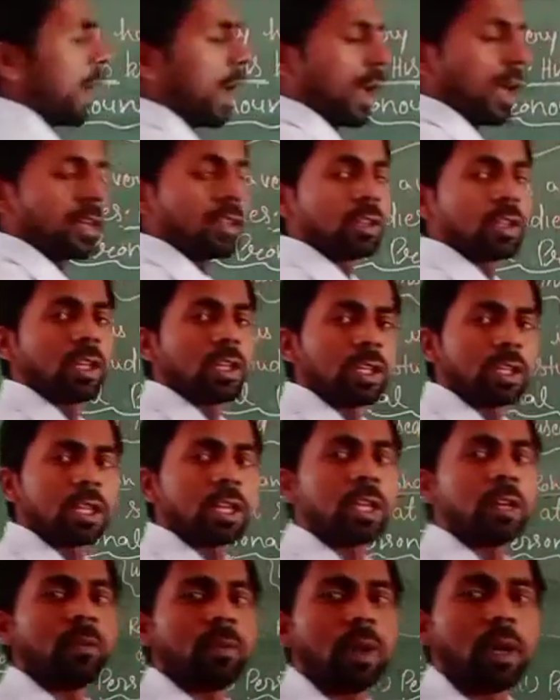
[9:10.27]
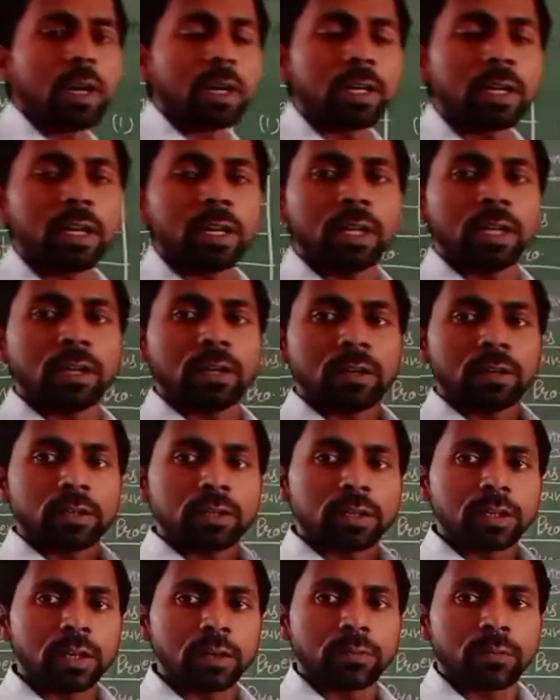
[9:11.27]
and this he word
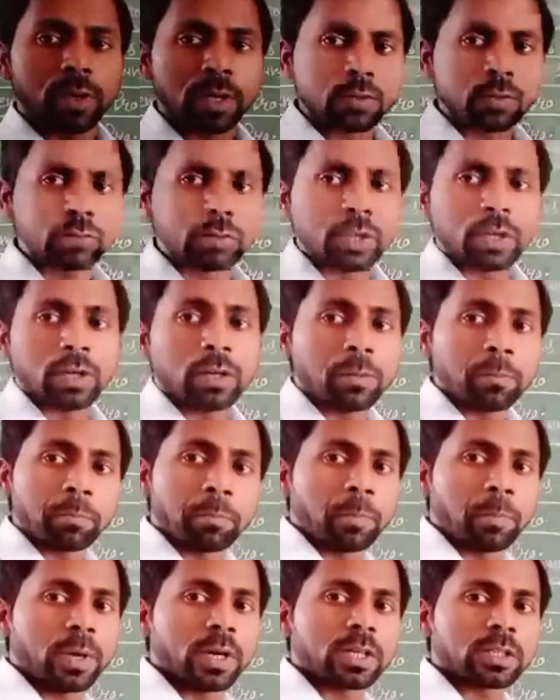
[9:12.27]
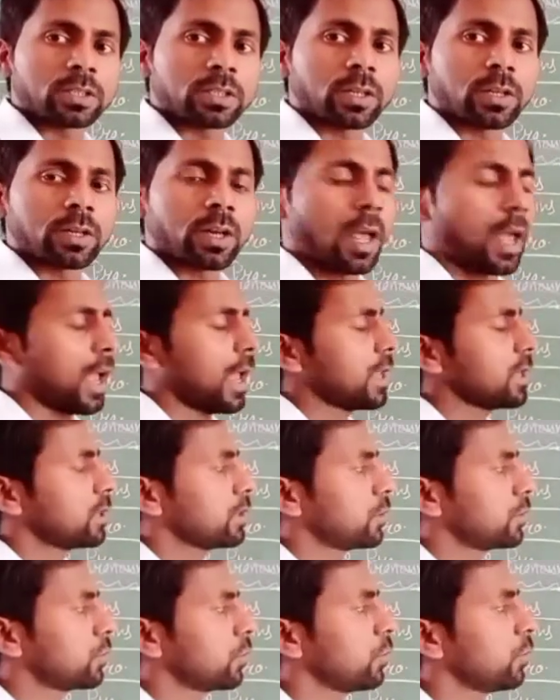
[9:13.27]
refer to the person,
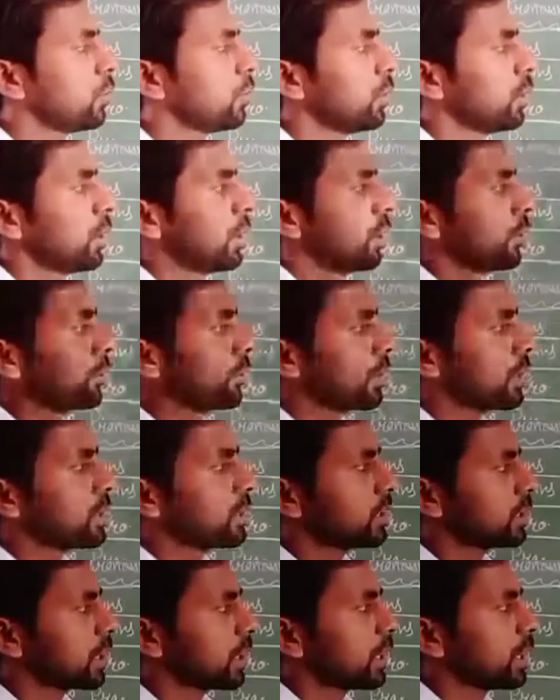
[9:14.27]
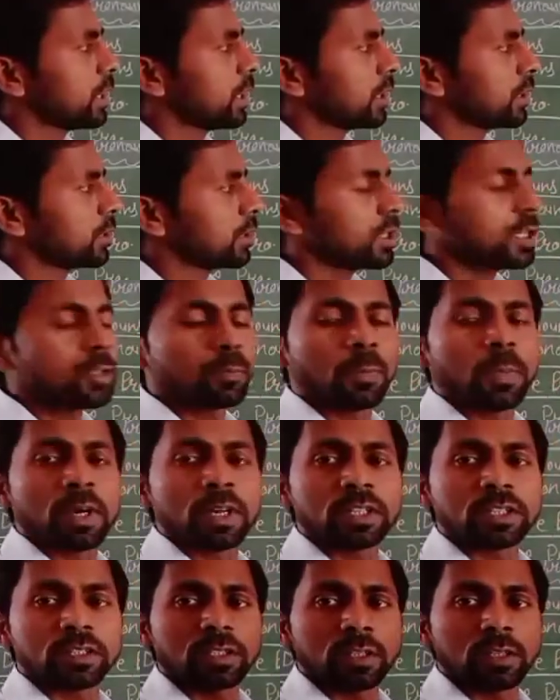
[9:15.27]
and so we can say this
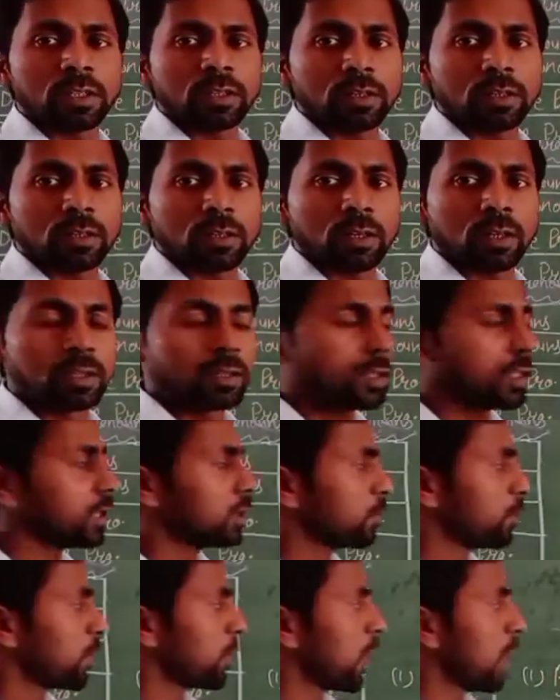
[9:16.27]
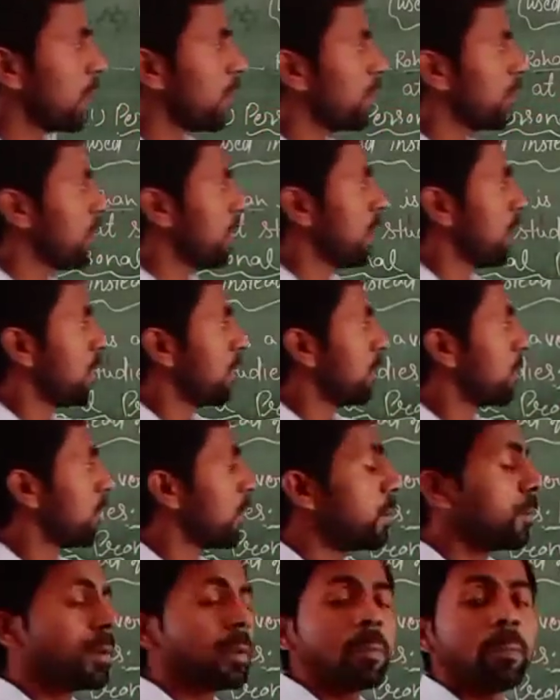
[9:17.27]
person this pronoun
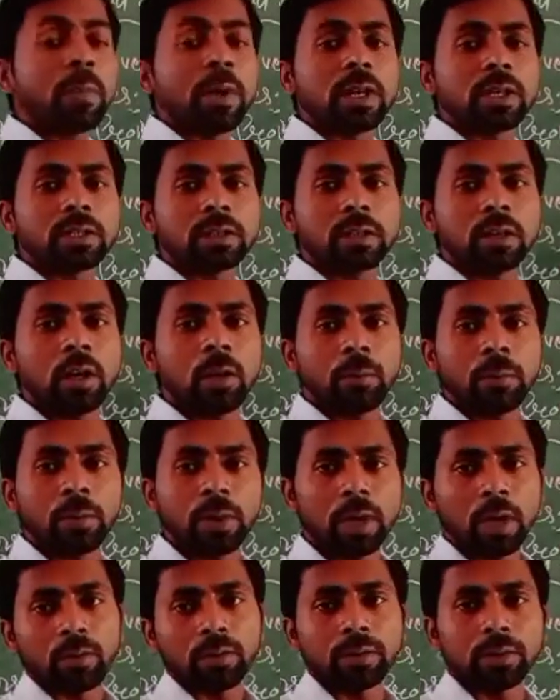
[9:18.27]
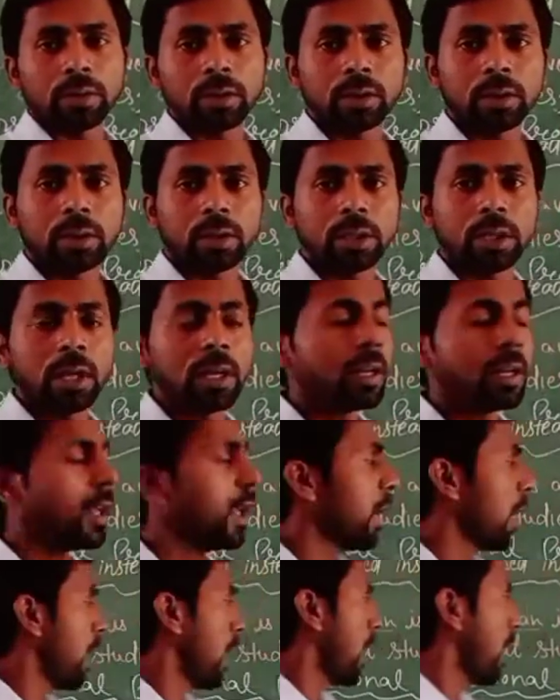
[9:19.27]
will be personal pronoun.
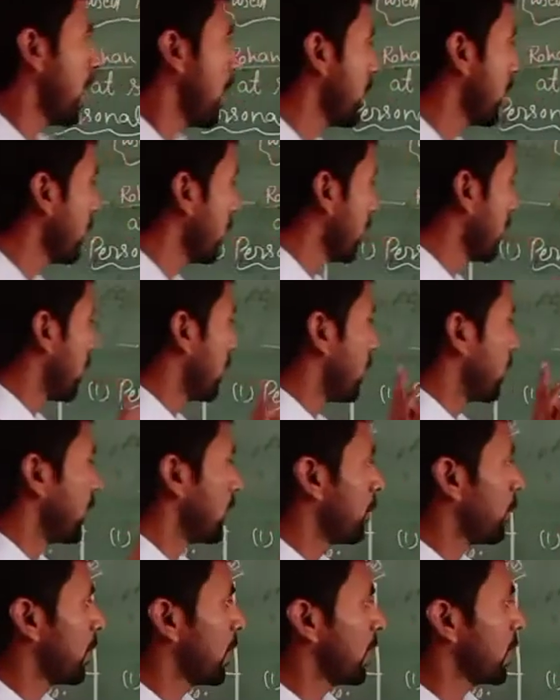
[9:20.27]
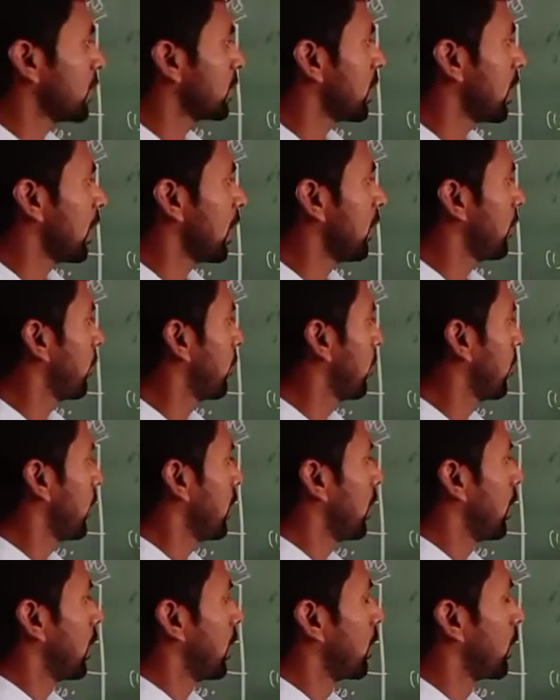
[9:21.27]
Clear? And in place
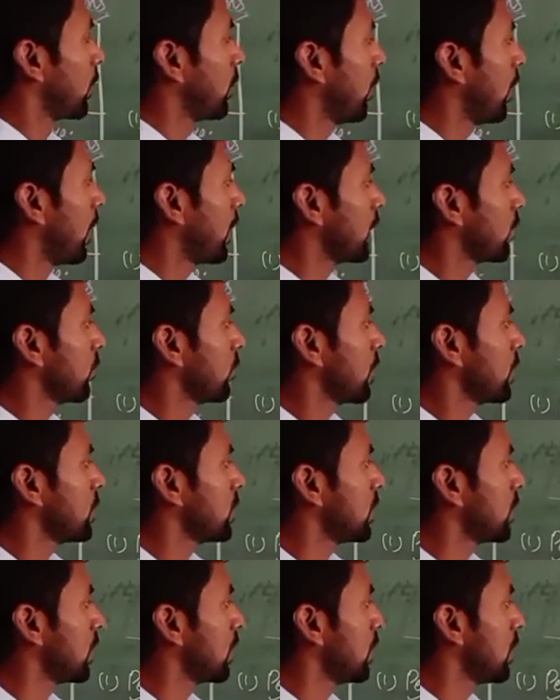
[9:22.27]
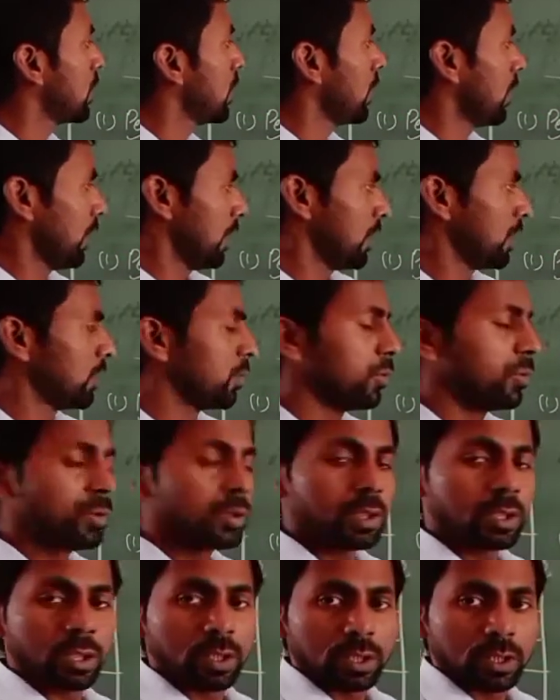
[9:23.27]
of Rohan you can see
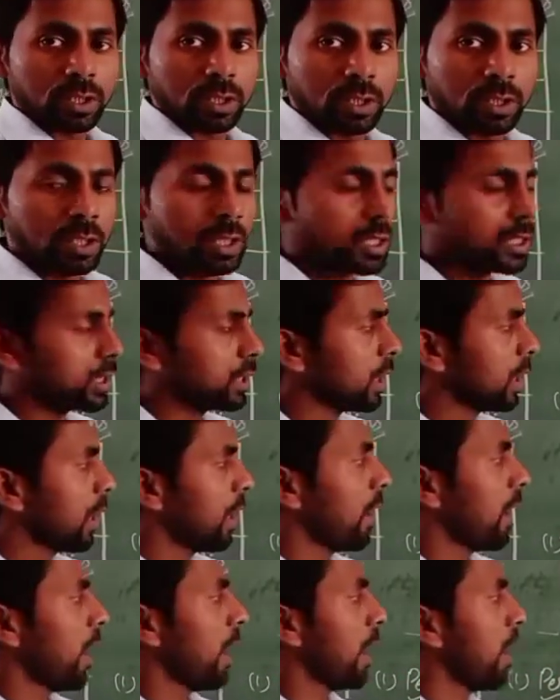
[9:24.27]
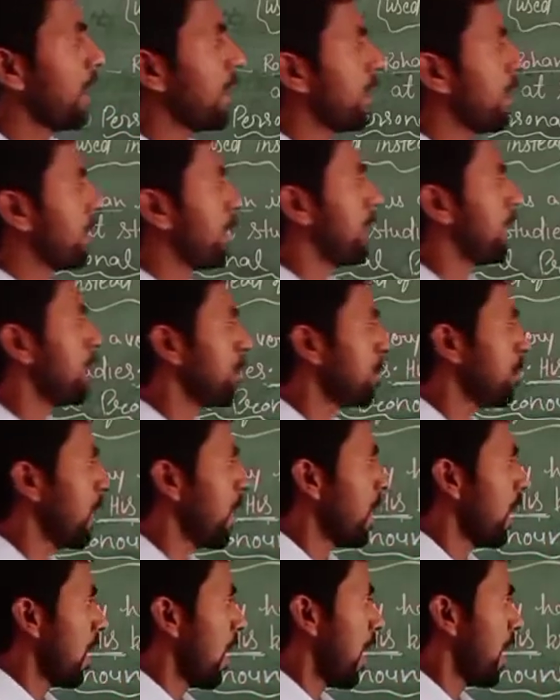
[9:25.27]
use his and
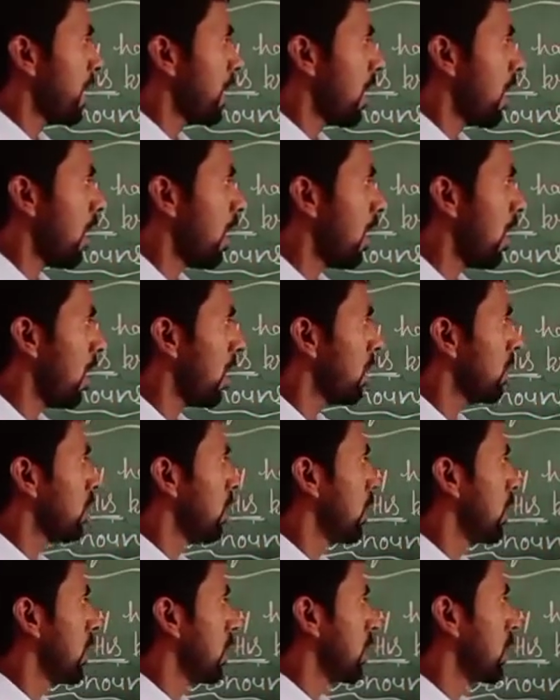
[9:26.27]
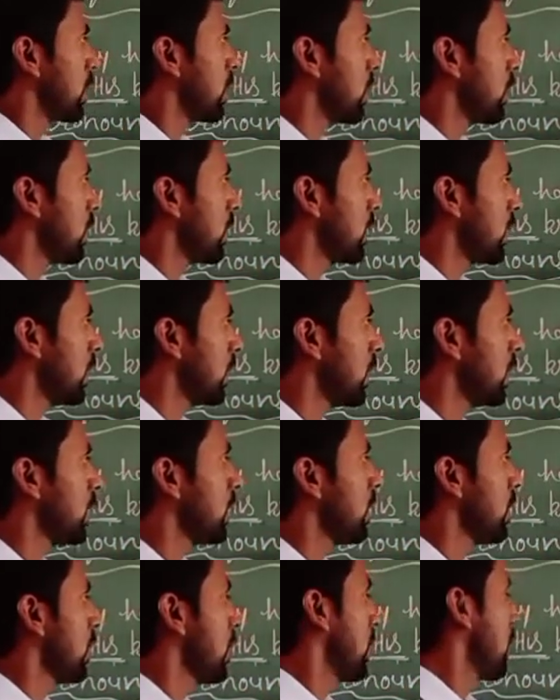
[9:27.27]
him, and all
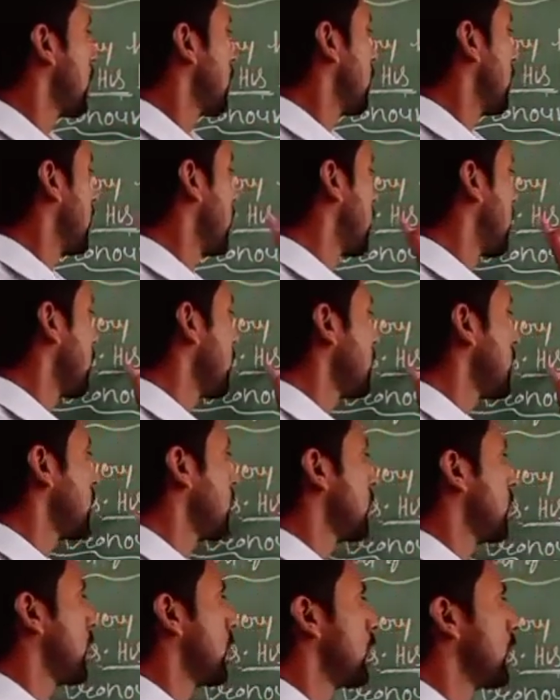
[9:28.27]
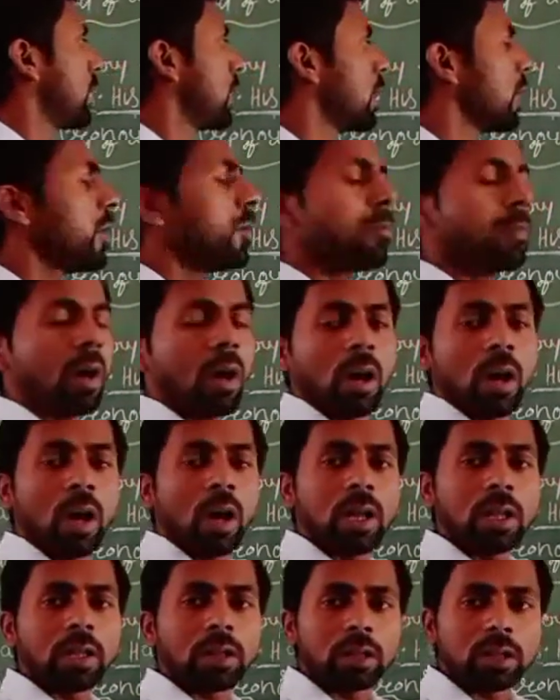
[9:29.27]
he his in
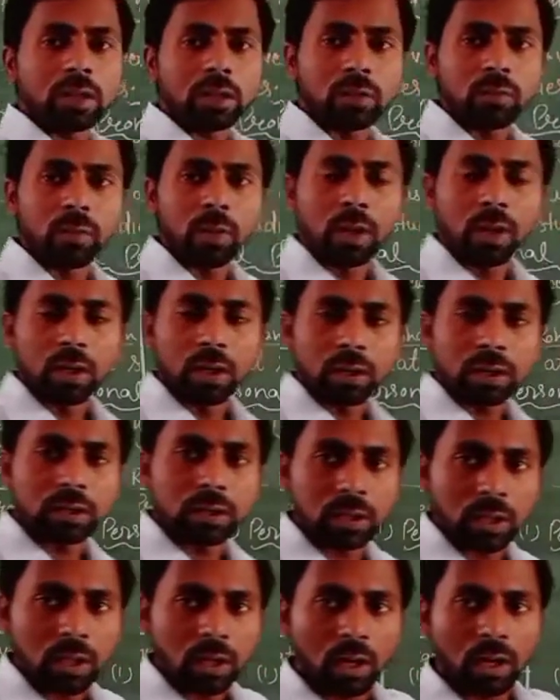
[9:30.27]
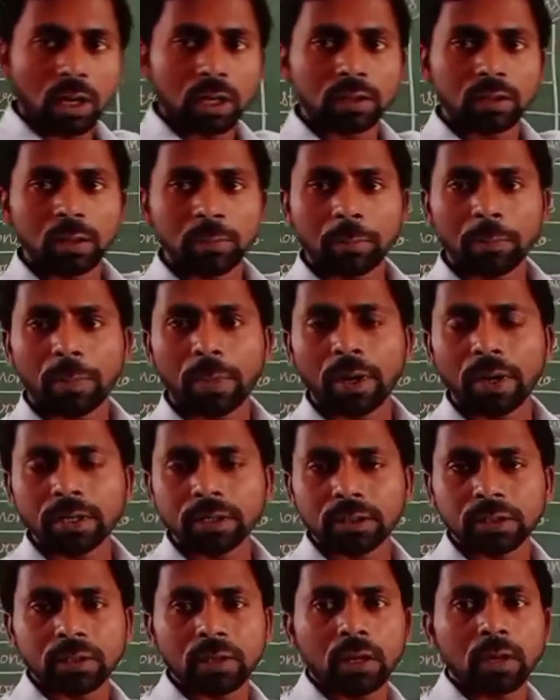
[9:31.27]
all these words are the
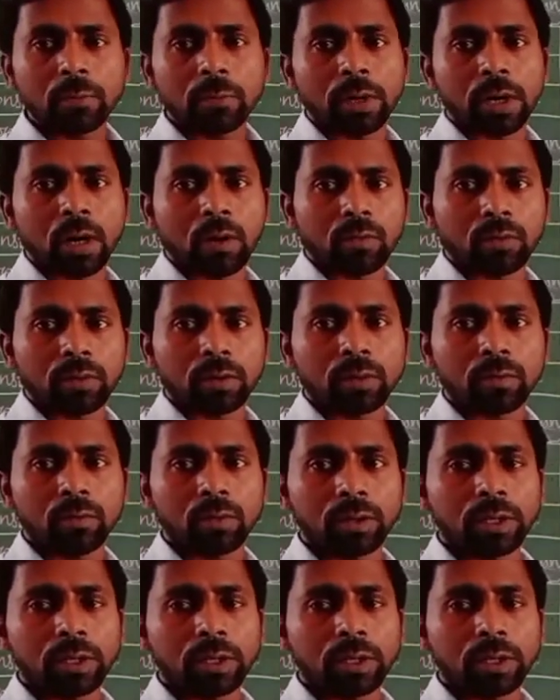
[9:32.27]
personal pronoun.